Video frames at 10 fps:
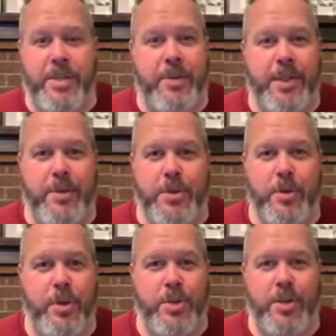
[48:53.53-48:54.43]
you what those
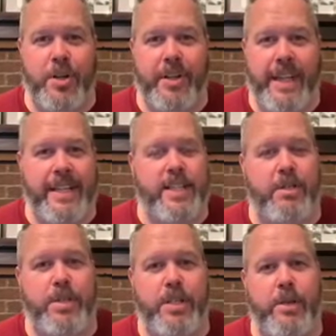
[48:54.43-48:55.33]
scores are. That is
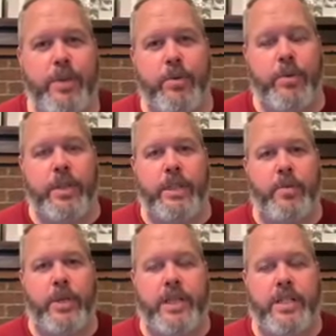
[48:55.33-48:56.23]
up to you, and really
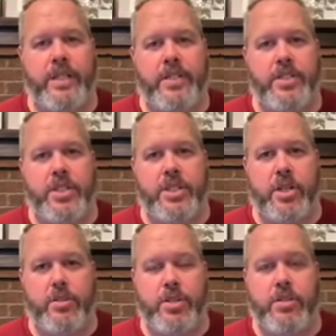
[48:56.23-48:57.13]
what it does is it
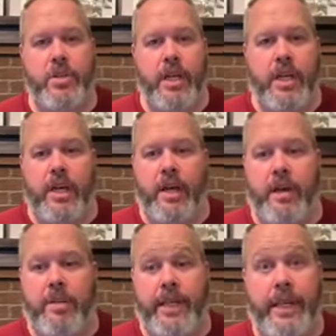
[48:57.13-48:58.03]
shows you,
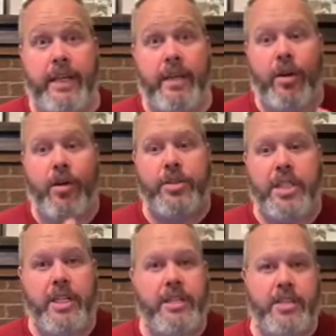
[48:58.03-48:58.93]
again, all
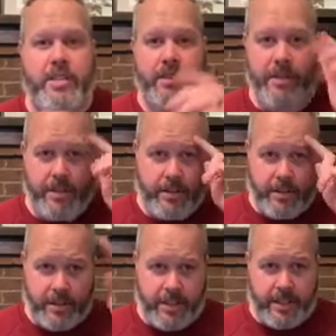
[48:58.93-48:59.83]
10s,
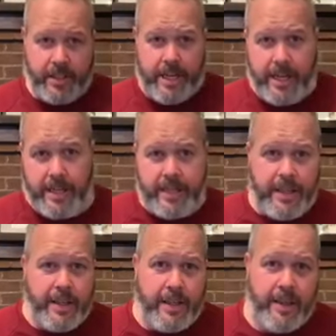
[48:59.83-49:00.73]
you're cleared hot.
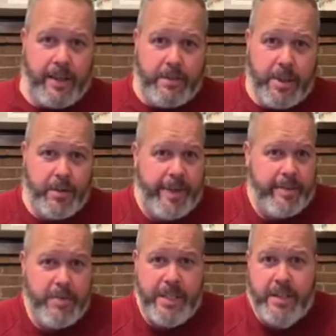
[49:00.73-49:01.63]
You don't have
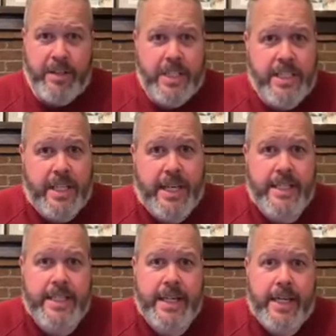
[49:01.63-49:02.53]
to be here in this
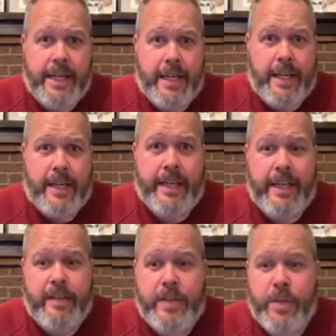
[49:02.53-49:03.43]
class.
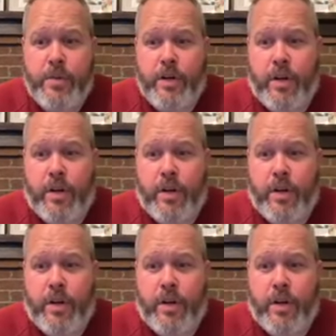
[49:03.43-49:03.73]
If you